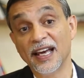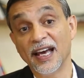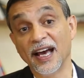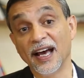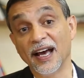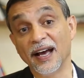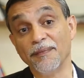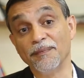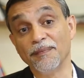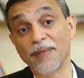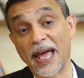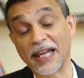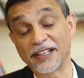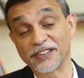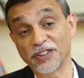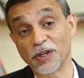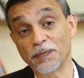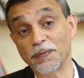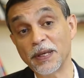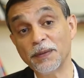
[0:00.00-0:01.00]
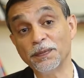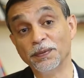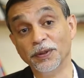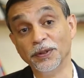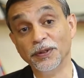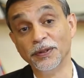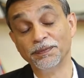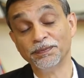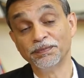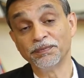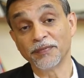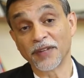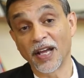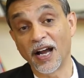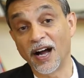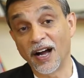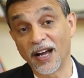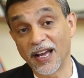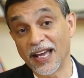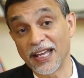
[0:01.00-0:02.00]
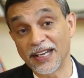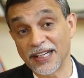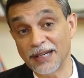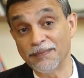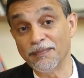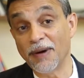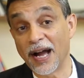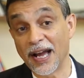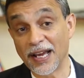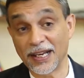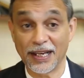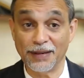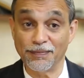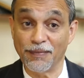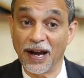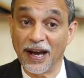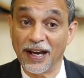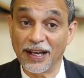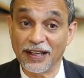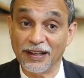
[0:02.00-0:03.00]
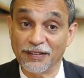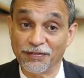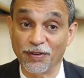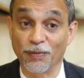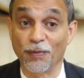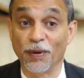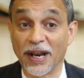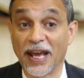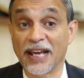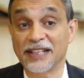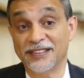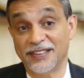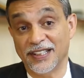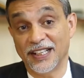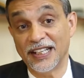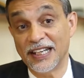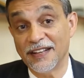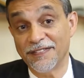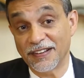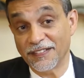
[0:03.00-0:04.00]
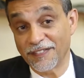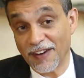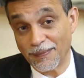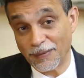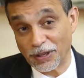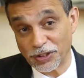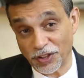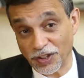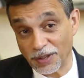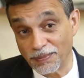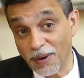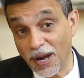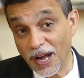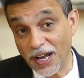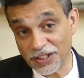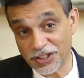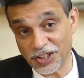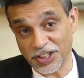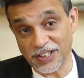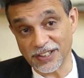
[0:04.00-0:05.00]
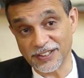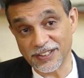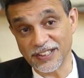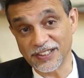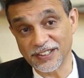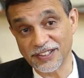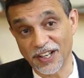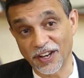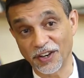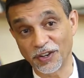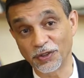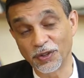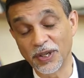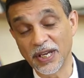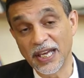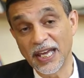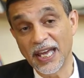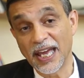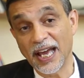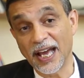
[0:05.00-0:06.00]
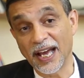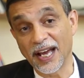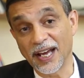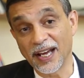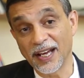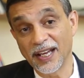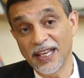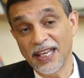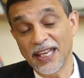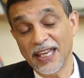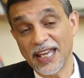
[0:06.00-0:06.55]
um, and so people are, in my, in my, from what I see, are living very much on the margins, and so uh,